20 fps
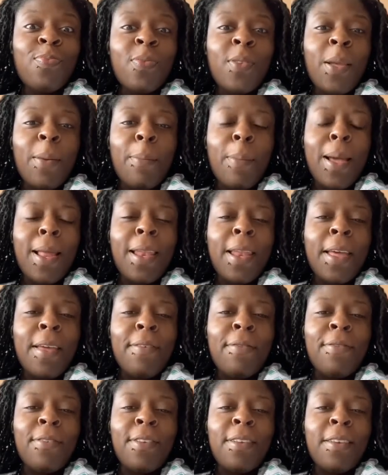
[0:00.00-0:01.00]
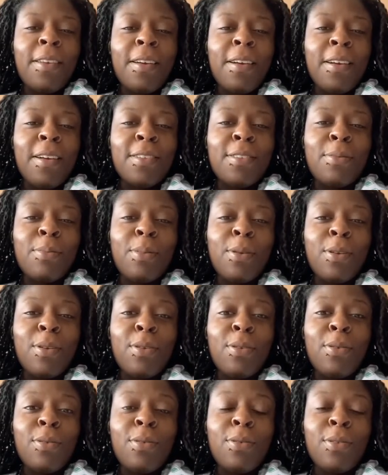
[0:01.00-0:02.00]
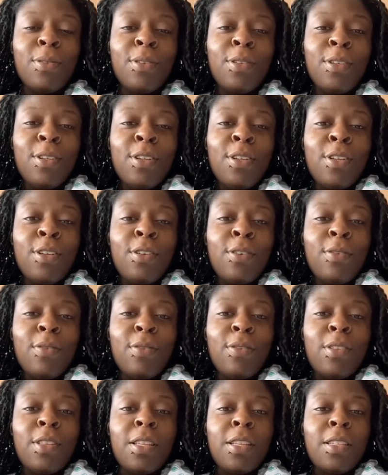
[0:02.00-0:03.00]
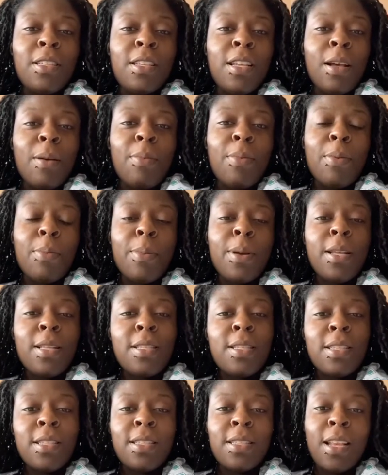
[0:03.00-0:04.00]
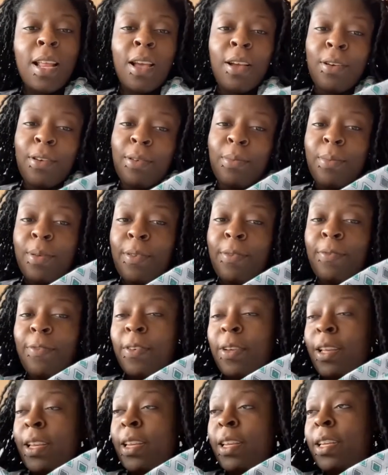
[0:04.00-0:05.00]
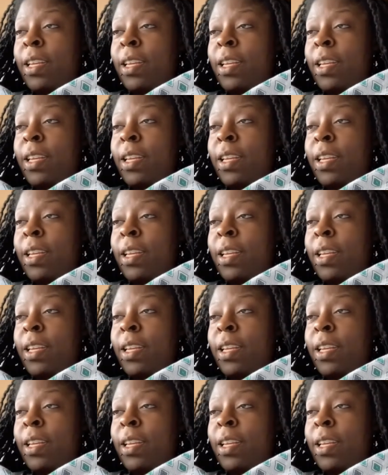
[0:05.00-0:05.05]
my life in the hospital for these couple of months. It's not gonna be fun.